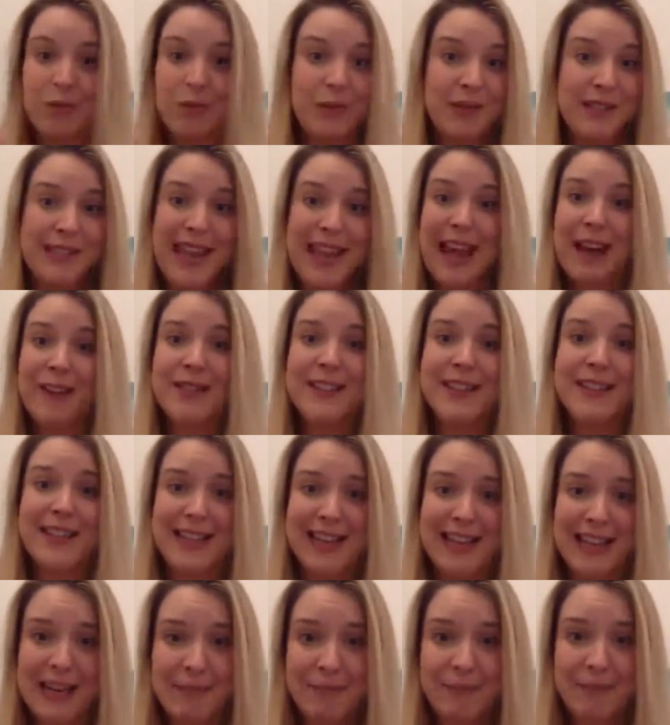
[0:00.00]
was out at
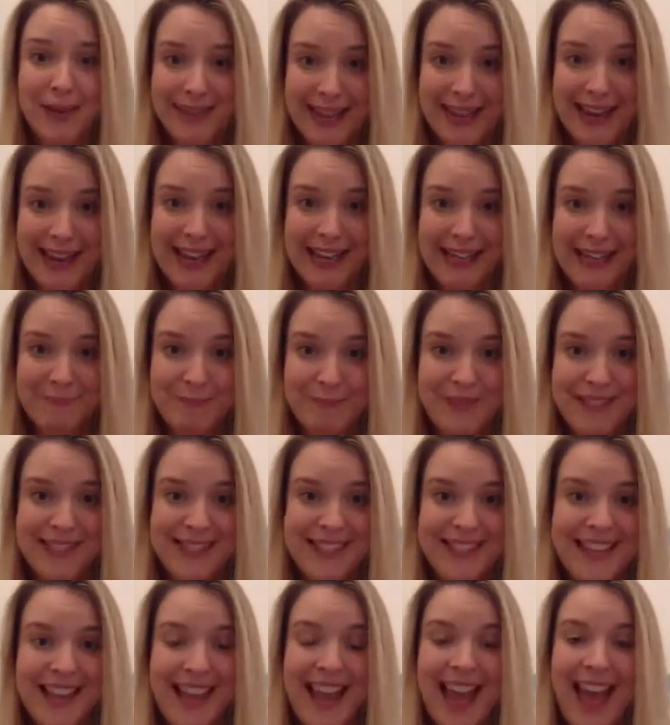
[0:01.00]
the Olympic
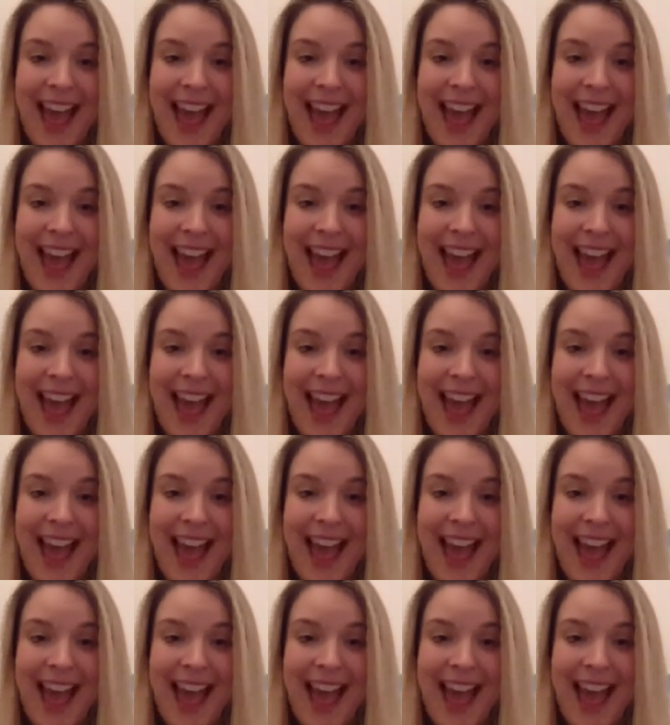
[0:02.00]
Games,